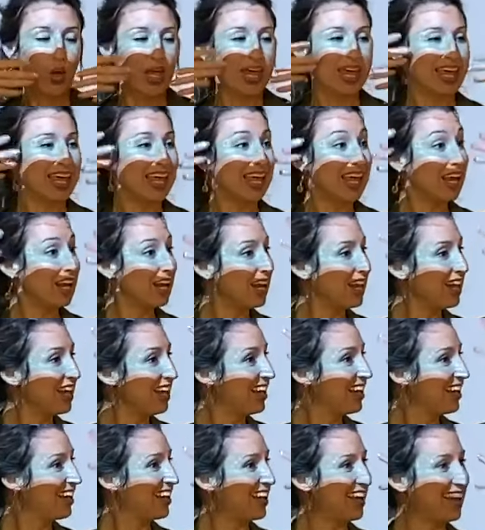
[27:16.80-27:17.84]
In
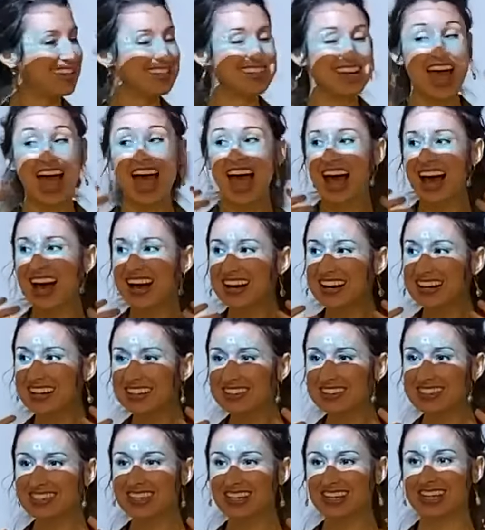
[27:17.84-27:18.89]
and
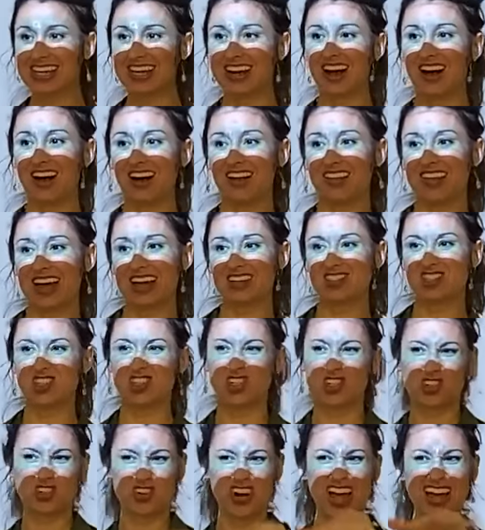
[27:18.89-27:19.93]
out. Get all that
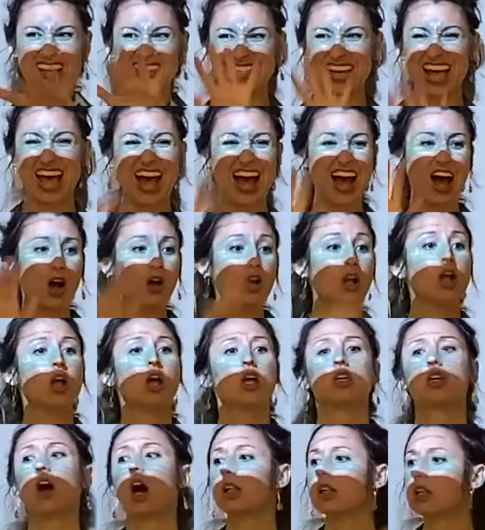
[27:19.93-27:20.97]
stress out.
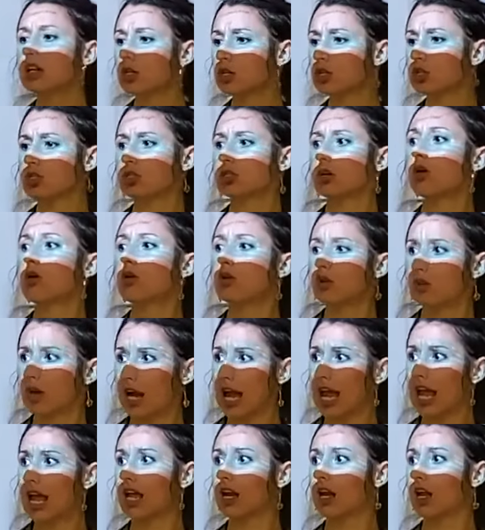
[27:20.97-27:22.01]
Y'all look so
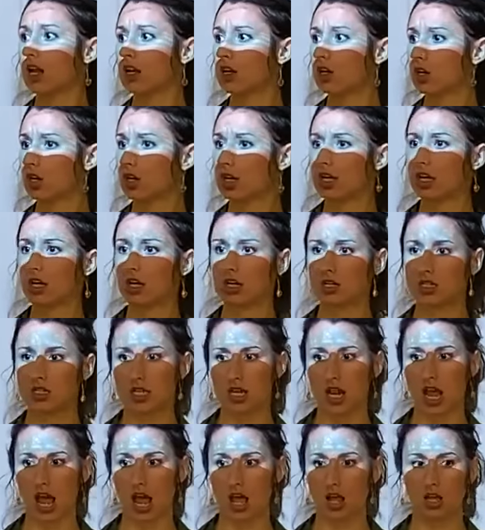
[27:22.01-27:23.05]
great in your gear
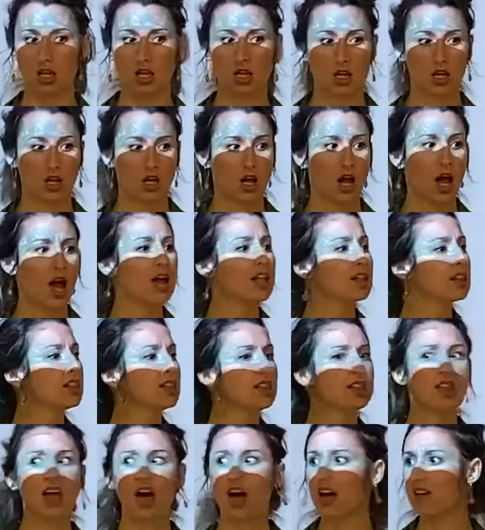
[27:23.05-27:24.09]
today. I
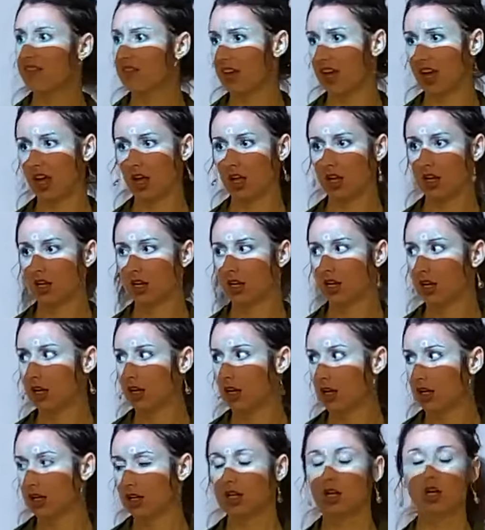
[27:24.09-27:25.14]
love it.
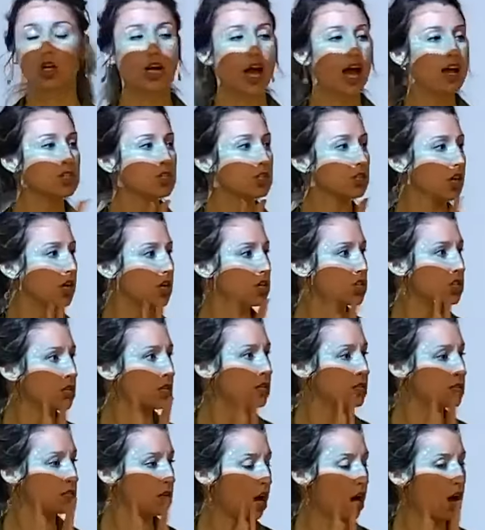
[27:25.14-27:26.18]

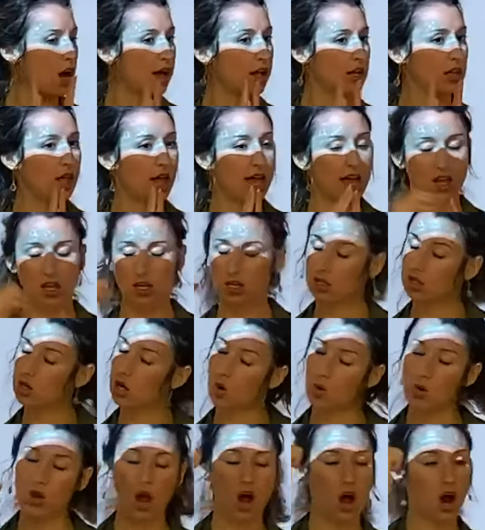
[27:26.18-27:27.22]
Congratulations on
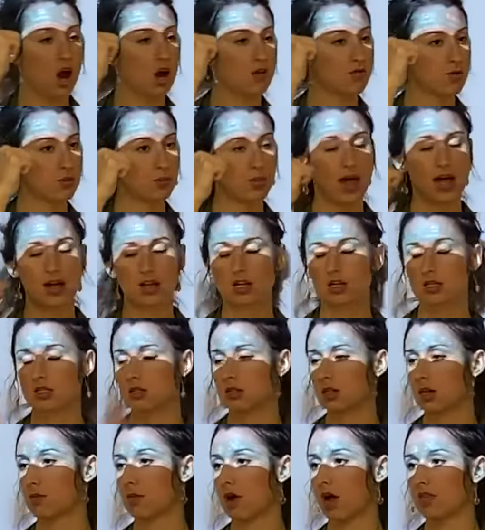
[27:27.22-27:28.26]
going hard for Black
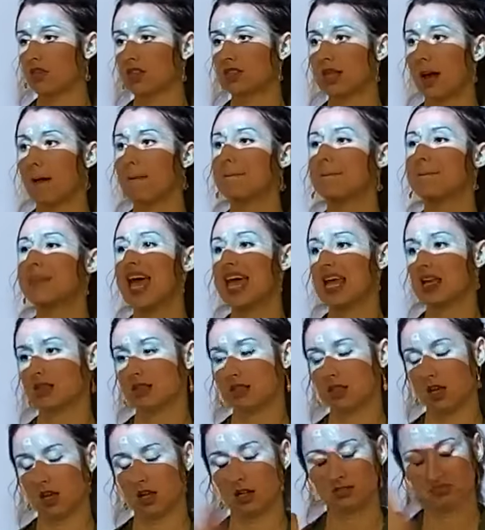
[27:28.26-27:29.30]
History Month. It's
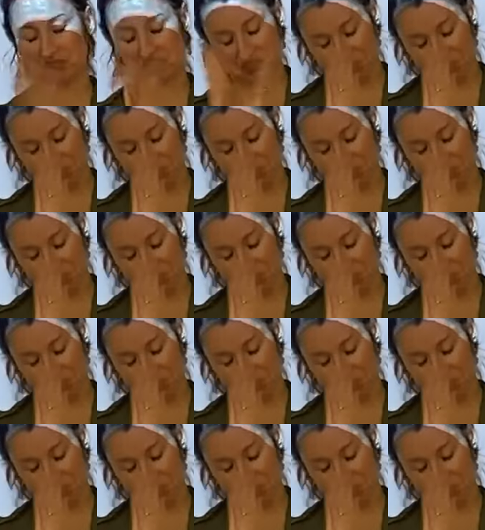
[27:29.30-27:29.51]
amazing.